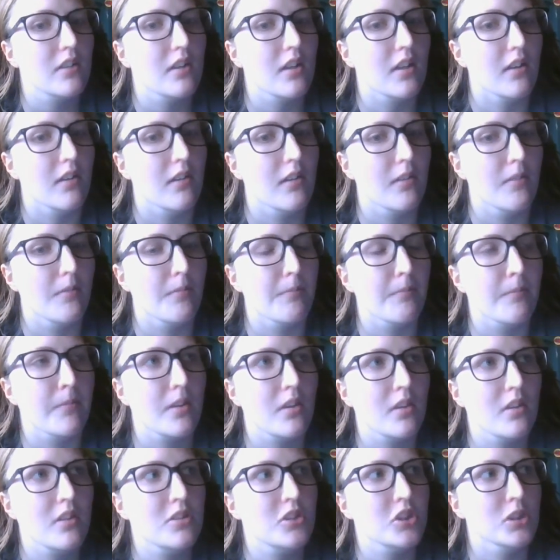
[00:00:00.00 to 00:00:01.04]

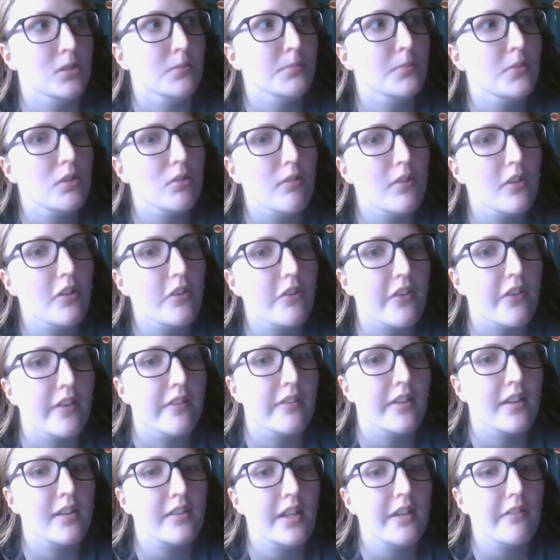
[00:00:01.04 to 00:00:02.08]
the gym doors, I
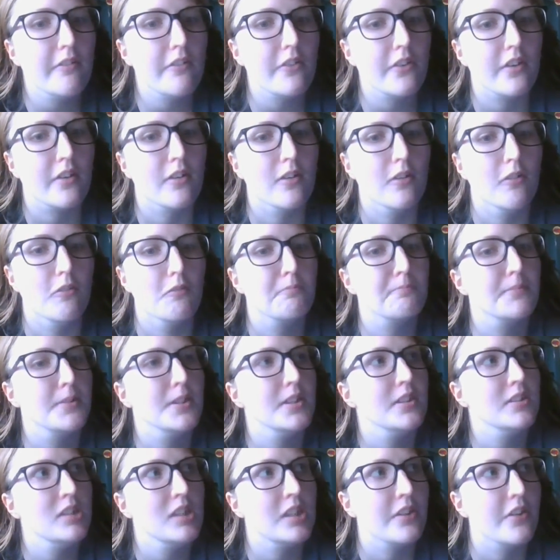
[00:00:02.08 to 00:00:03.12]
think they were like
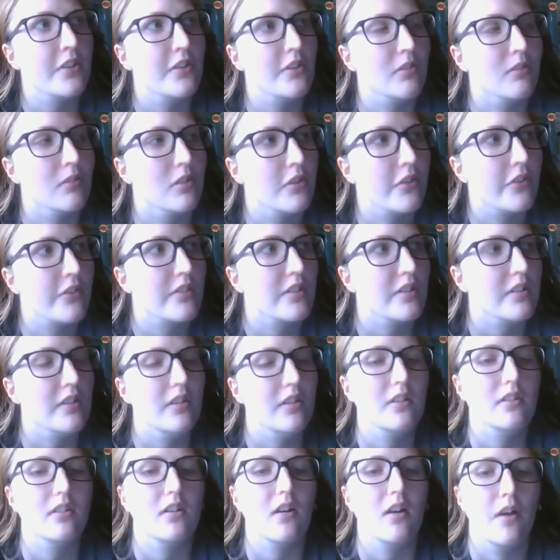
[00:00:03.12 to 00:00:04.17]
open, and the doors to
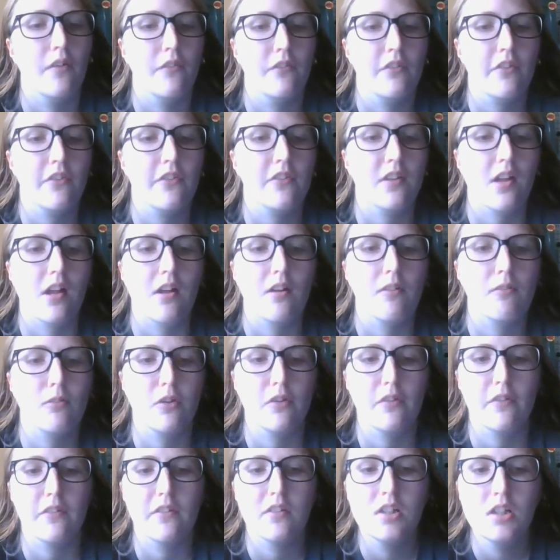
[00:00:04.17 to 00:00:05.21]
the office that
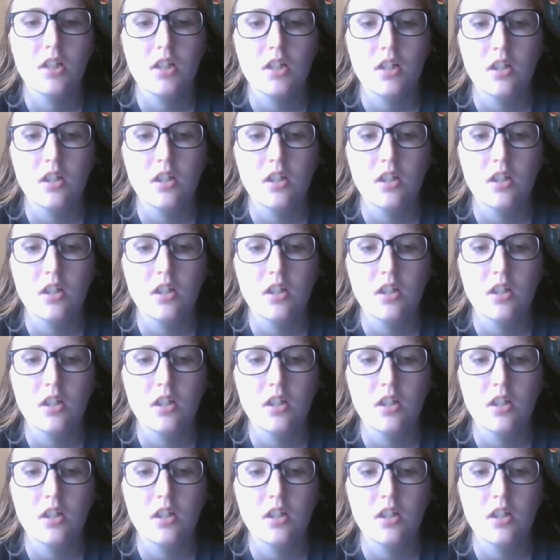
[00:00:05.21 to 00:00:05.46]
was